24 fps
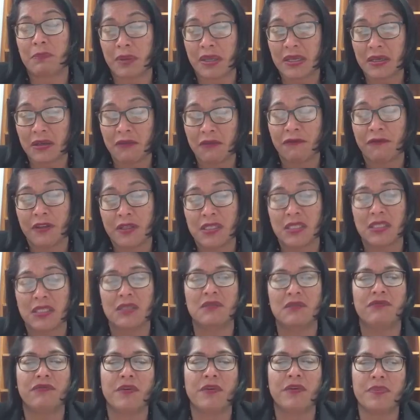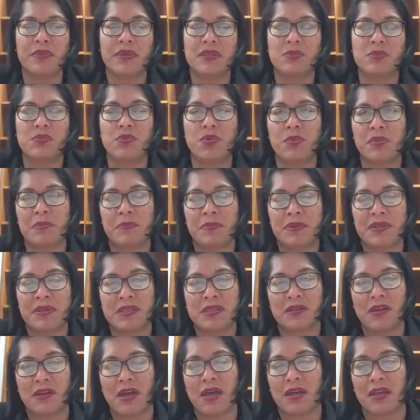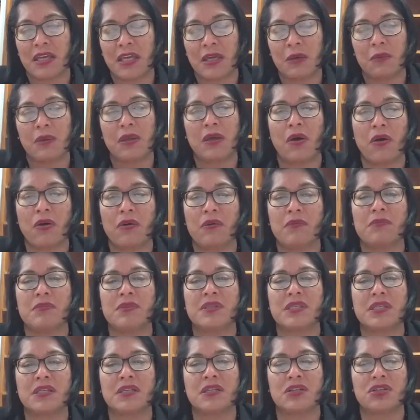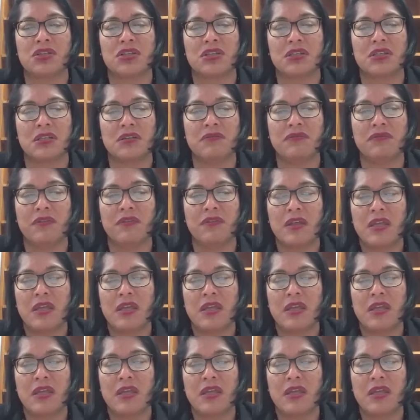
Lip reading: benefited from this warmer Kiwi homes initiative.